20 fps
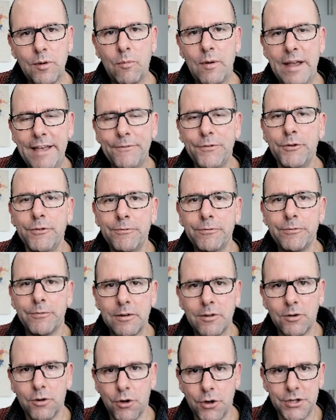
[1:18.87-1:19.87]
If you've
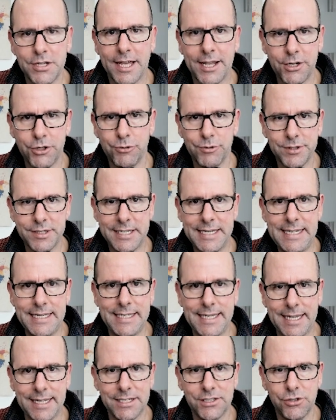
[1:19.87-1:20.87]
learned how to do a t
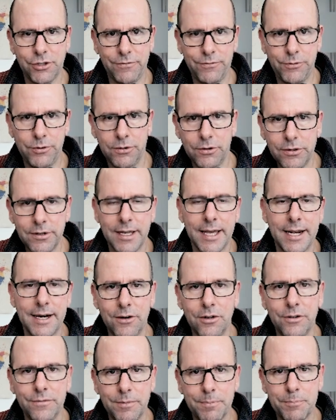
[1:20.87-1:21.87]
test, so if you're looking at
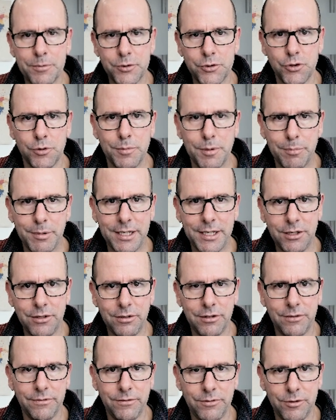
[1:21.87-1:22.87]
ANOVA, presumably
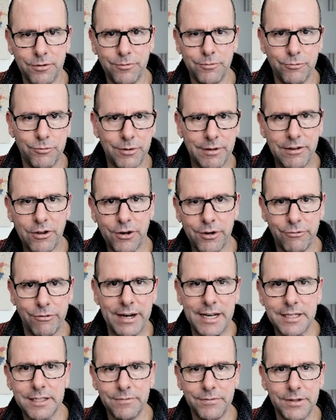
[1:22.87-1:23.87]
you, have got a
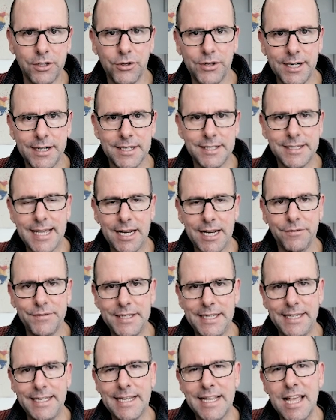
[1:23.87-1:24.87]
relatively good understanding of a
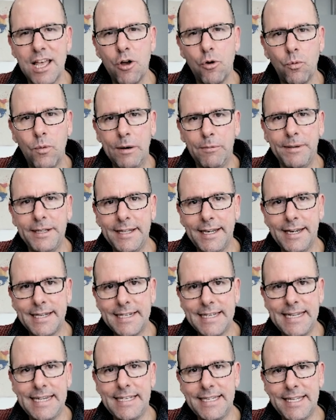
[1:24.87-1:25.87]
t test. When we did a
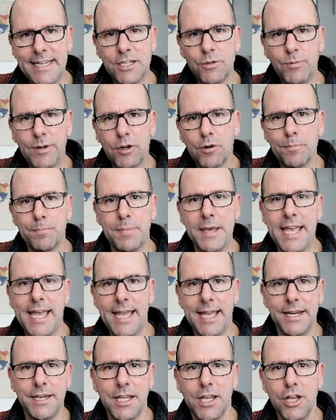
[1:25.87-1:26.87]
t test, we
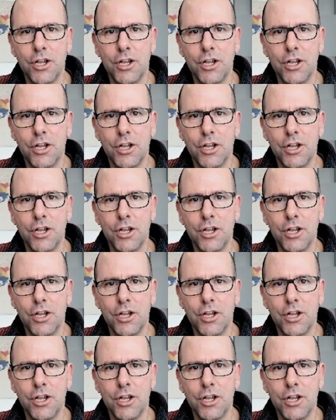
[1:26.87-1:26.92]
compared